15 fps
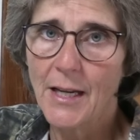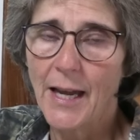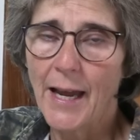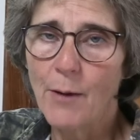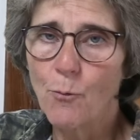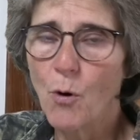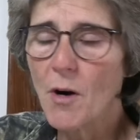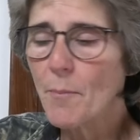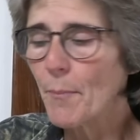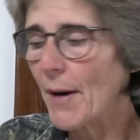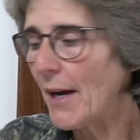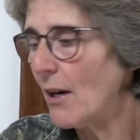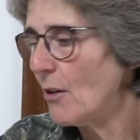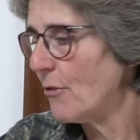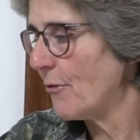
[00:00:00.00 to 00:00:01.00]
And what
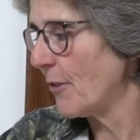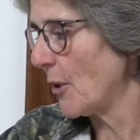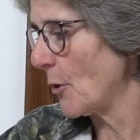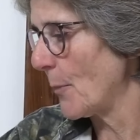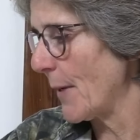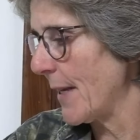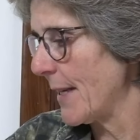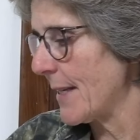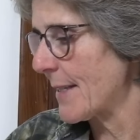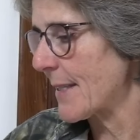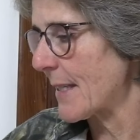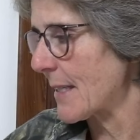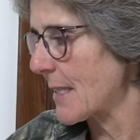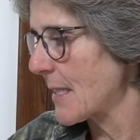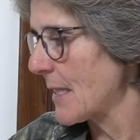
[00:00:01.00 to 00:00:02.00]
biofilm is,
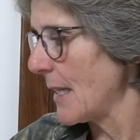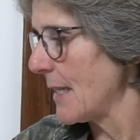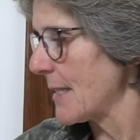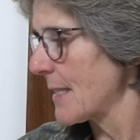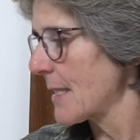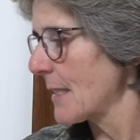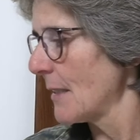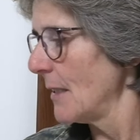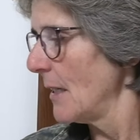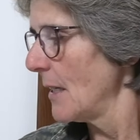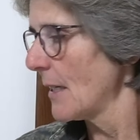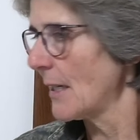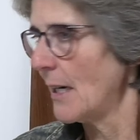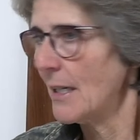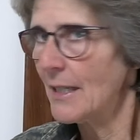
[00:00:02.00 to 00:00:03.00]
it's
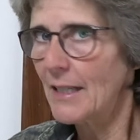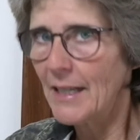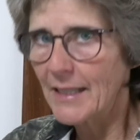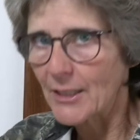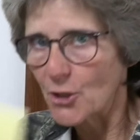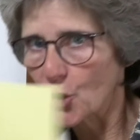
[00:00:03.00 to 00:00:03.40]
kind of like